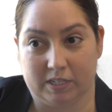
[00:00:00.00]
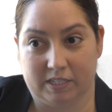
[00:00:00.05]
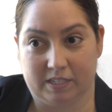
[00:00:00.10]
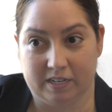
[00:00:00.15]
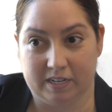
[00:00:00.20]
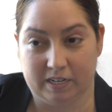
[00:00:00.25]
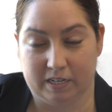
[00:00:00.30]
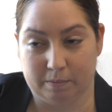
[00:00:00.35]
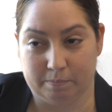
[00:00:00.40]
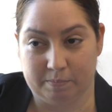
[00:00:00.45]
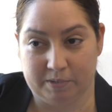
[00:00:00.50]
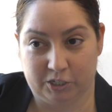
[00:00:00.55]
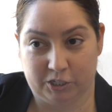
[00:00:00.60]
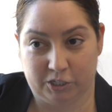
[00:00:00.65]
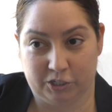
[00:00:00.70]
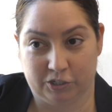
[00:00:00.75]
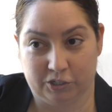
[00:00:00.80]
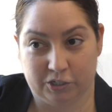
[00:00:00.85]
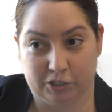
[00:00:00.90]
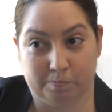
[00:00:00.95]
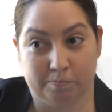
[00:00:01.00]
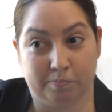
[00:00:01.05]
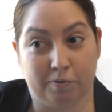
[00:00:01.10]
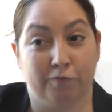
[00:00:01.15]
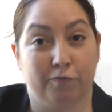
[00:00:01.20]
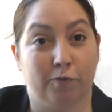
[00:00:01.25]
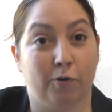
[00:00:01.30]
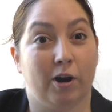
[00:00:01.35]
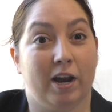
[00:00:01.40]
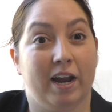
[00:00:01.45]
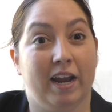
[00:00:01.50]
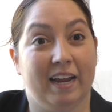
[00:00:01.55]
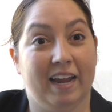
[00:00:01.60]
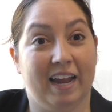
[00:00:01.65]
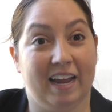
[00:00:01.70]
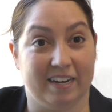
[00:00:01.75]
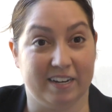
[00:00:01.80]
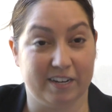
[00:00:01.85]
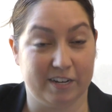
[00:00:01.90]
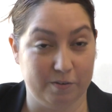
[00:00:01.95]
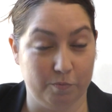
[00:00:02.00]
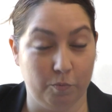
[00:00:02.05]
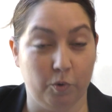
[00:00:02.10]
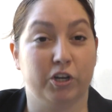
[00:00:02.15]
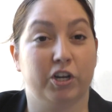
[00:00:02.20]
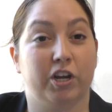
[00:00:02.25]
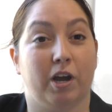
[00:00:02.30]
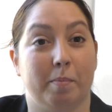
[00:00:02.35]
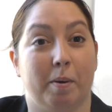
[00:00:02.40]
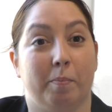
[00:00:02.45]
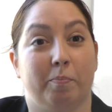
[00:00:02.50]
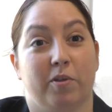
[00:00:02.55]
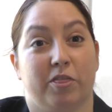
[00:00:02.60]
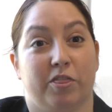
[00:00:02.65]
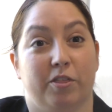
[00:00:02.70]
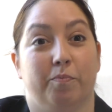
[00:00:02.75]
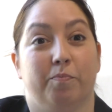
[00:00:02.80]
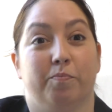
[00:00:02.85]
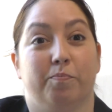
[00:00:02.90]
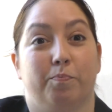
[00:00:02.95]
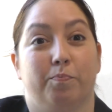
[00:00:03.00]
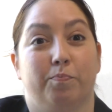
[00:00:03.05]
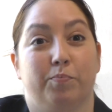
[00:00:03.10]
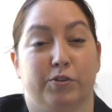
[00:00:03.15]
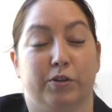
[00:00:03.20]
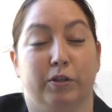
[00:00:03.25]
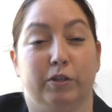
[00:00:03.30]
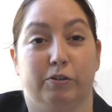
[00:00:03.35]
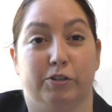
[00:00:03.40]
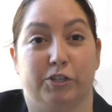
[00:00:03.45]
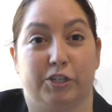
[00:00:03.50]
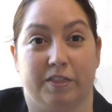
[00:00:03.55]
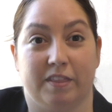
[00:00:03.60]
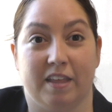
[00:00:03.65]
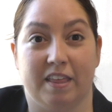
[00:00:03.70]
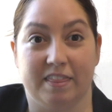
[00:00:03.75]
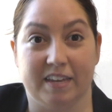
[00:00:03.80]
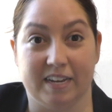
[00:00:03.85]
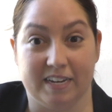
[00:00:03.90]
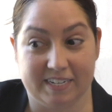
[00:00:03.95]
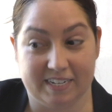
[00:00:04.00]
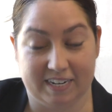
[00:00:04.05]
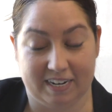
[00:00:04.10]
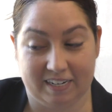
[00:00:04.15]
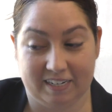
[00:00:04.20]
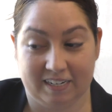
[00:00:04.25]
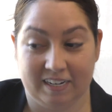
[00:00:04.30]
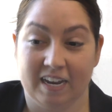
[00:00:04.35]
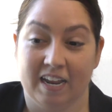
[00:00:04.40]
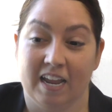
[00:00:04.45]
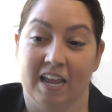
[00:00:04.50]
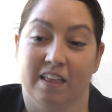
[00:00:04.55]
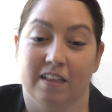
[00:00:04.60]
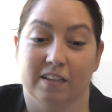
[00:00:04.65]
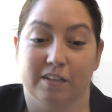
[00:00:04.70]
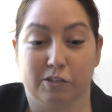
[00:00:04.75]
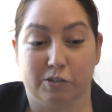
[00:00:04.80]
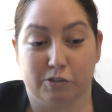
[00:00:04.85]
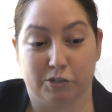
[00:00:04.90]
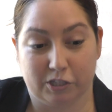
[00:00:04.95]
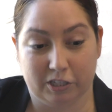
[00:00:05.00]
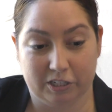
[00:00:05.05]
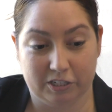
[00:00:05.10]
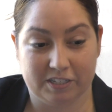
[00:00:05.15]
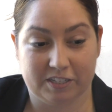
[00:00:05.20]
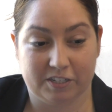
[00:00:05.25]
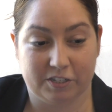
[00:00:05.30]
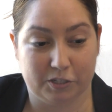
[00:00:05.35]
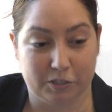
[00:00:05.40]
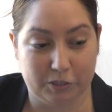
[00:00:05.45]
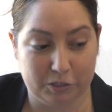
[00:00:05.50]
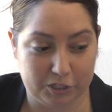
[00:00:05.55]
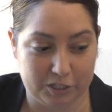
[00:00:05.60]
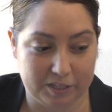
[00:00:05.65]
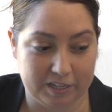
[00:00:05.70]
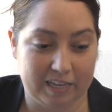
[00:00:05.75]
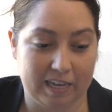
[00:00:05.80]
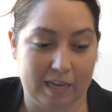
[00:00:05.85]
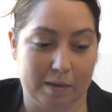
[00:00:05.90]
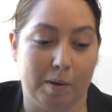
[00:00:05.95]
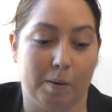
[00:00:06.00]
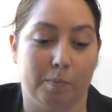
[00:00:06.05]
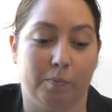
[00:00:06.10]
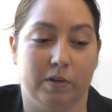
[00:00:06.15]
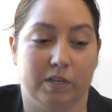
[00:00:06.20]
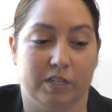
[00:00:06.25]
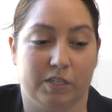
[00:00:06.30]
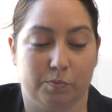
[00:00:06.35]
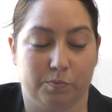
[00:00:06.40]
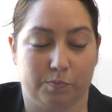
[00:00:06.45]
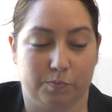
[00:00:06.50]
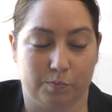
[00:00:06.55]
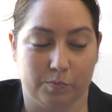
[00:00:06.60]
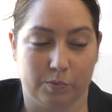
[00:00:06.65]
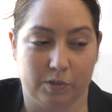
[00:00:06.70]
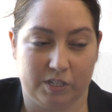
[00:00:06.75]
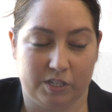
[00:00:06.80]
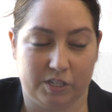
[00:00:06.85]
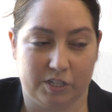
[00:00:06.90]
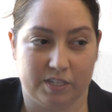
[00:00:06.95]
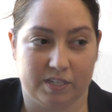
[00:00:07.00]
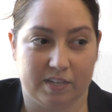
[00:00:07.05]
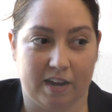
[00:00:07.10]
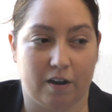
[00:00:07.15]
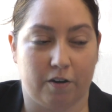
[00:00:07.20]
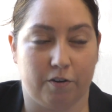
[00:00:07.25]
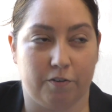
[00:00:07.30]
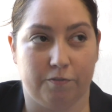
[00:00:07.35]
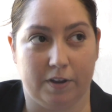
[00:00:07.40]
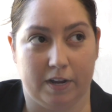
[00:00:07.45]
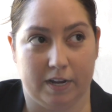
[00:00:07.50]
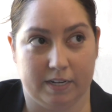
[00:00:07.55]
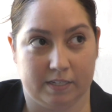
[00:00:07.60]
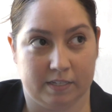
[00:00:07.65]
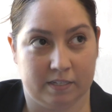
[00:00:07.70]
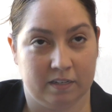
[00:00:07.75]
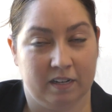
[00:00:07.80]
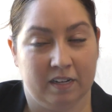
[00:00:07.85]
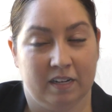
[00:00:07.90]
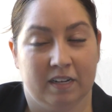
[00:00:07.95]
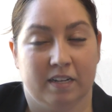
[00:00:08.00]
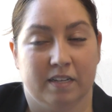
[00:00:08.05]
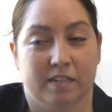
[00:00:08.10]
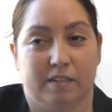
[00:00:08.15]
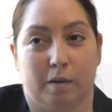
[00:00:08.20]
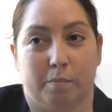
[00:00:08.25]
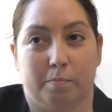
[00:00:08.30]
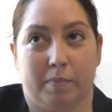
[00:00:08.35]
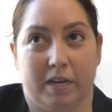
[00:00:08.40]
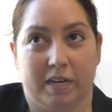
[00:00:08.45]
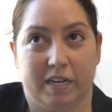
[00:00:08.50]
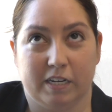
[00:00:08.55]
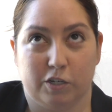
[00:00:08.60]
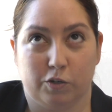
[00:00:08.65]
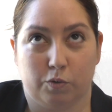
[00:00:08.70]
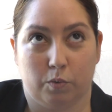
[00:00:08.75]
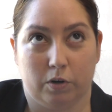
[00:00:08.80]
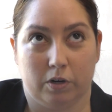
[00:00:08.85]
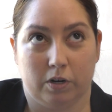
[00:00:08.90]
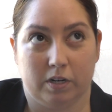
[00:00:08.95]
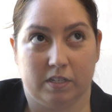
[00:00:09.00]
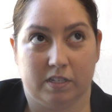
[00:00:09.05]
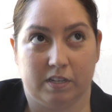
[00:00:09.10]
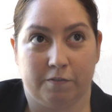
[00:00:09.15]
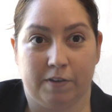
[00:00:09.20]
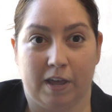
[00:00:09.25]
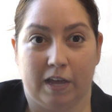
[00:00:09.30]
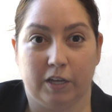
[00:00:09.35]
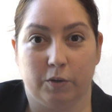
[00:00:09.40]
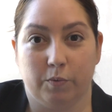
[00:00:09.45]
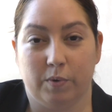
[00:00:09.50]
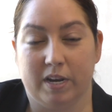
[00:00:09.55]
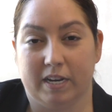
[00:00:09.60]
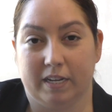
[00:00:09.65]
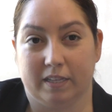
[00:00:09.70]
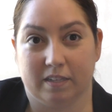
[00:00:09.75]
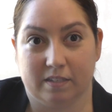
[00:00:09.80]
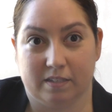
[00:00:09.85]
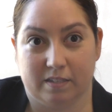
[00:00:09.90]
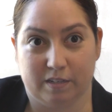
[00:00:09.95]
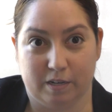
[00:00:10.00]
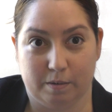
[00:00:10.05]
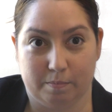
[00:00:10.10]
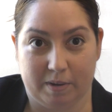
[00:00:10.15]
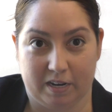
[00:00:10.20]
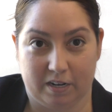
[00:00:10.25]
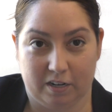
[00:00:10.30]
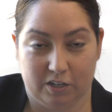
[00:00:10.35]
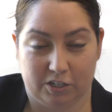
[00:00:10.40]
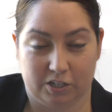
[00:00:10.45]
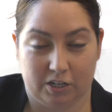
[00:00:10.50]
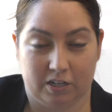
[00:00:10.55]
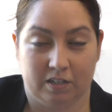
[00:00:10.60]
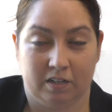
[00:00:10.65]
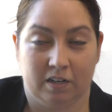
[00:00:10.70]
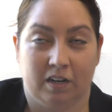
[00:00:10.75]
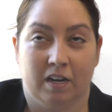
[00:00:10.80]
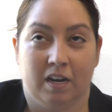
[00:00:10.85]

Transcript: city commissioners before I would come up with the solution that they did. The solution they came up was to sacrifice some money towards evaluating the city manager.